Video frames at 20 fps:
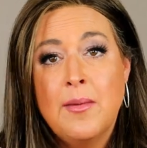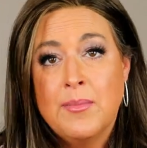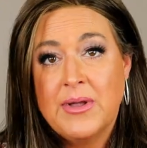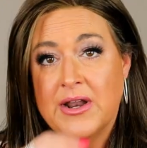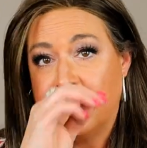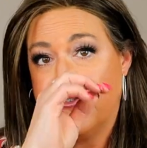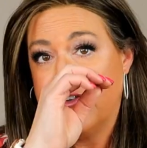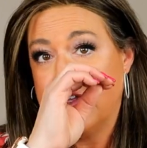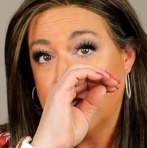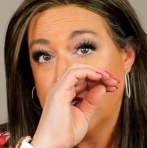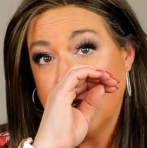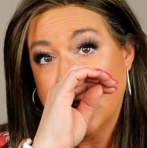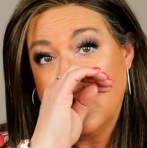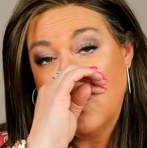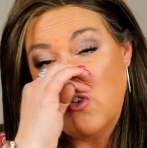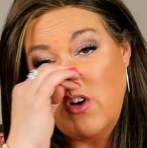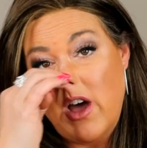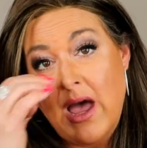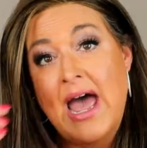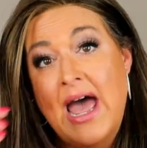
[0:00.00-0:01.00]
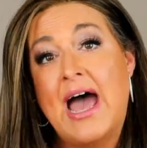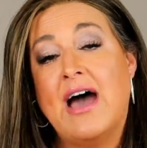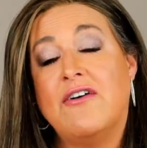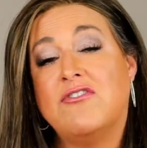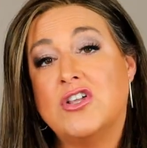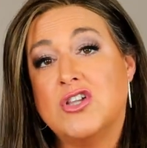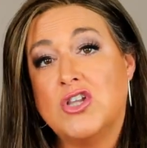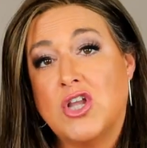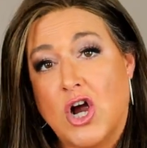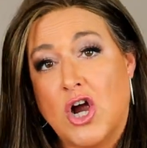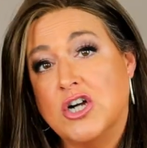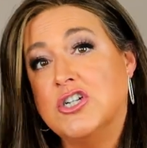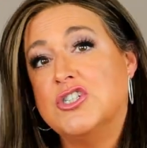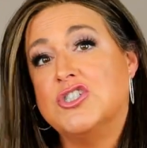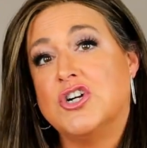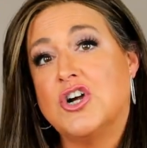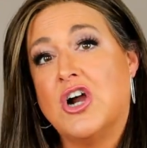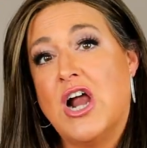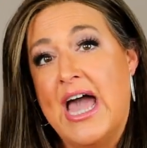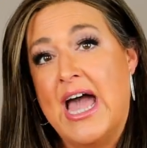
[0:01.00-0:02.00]
But if you have a
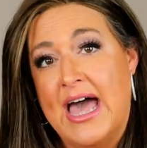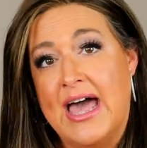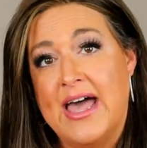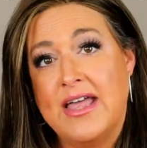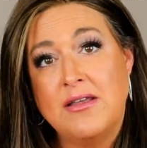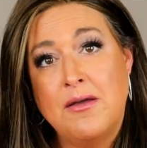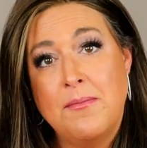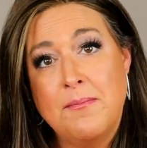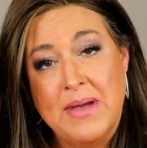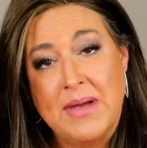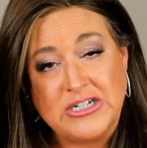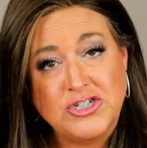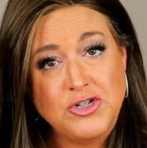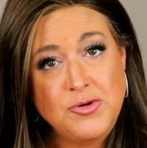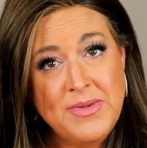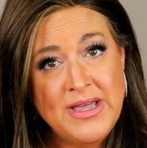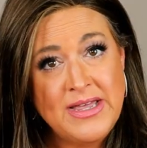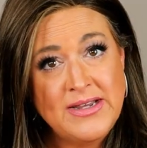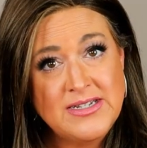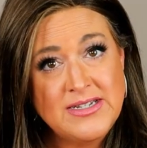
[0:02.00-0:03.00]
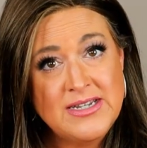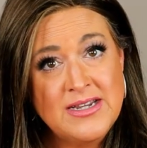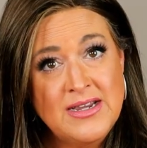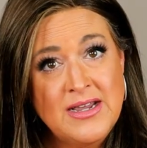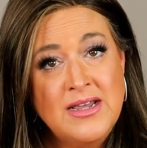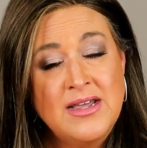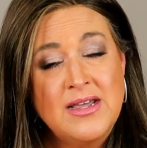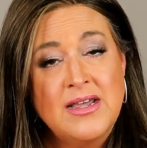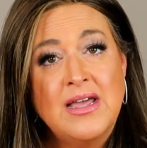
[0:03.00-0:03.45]
larger head measurement,